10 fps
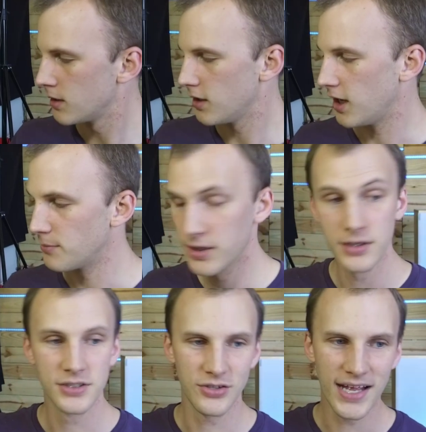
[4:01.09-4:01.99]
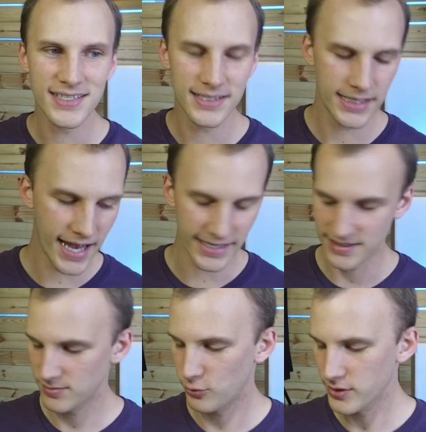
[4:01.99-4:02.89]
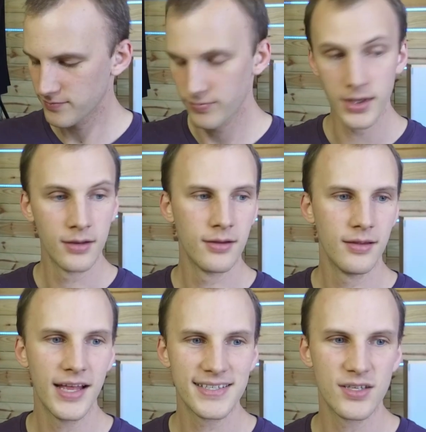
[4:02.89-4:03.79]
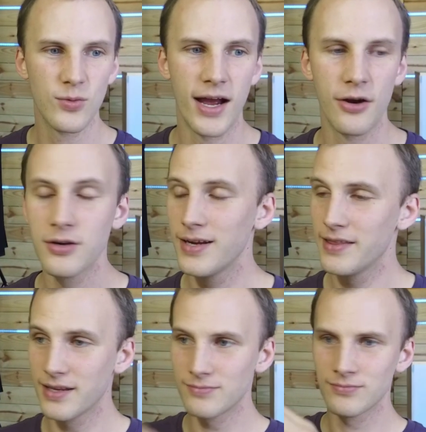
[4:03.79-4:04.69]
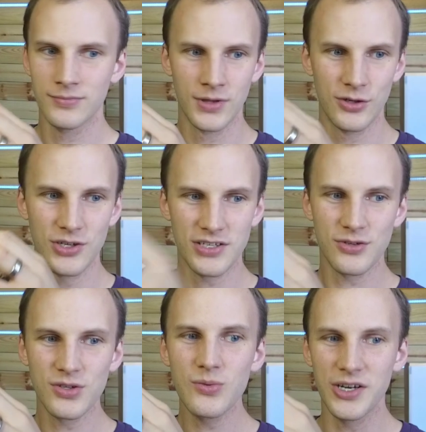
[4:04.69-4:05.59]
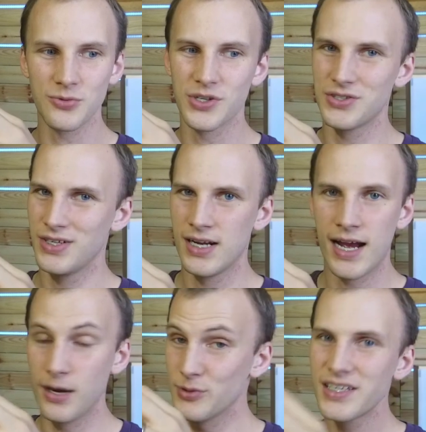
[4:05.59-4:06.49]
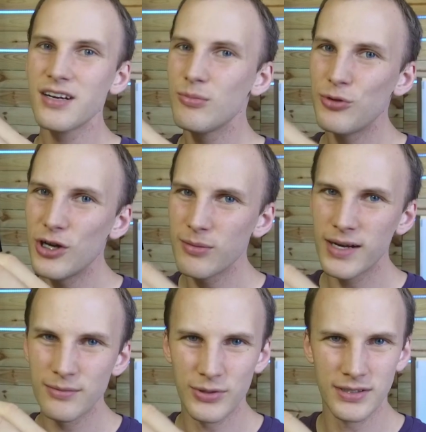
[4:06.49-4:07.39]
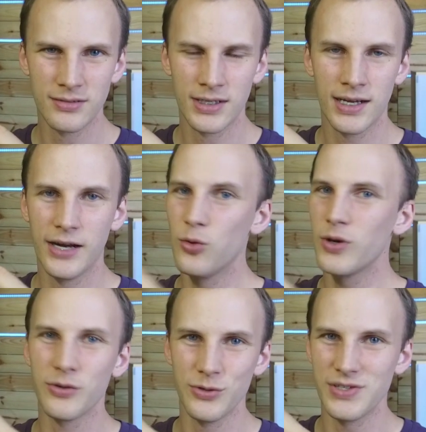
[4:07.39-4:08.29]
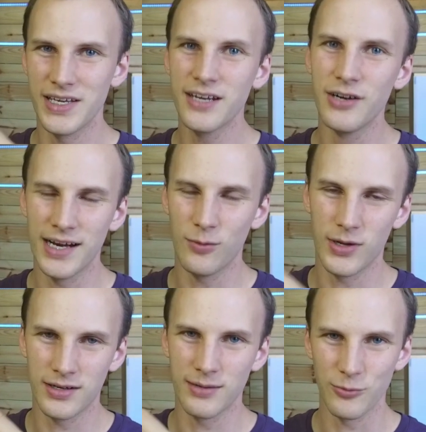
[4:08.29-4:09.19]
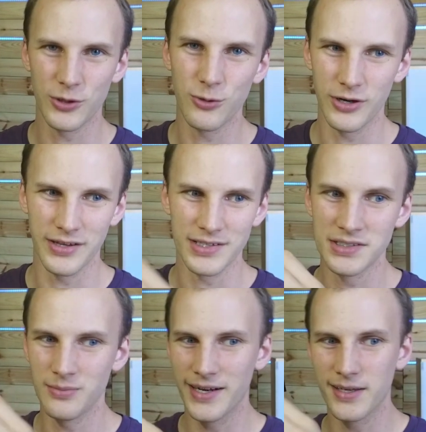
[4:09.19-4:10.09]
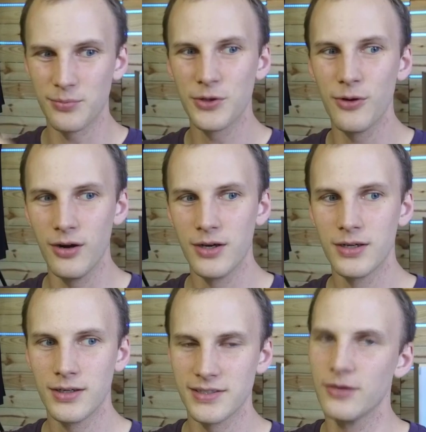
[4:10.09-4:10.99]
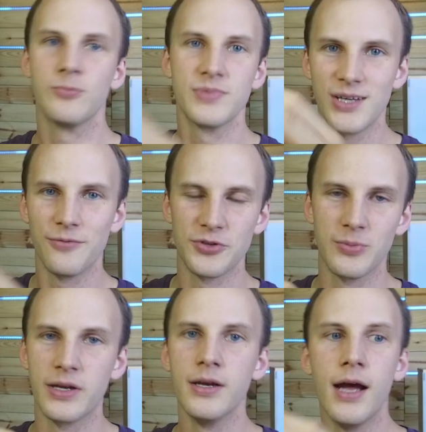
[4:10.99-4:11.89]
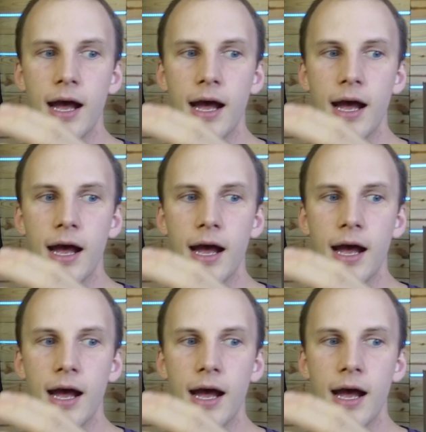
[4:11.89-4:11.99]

So that's the access point. That's the router. And then there's also a switch, which I was going to unplug mine, but I don't want to lose the internet while I'm recording this to my computer. And so, selfish me.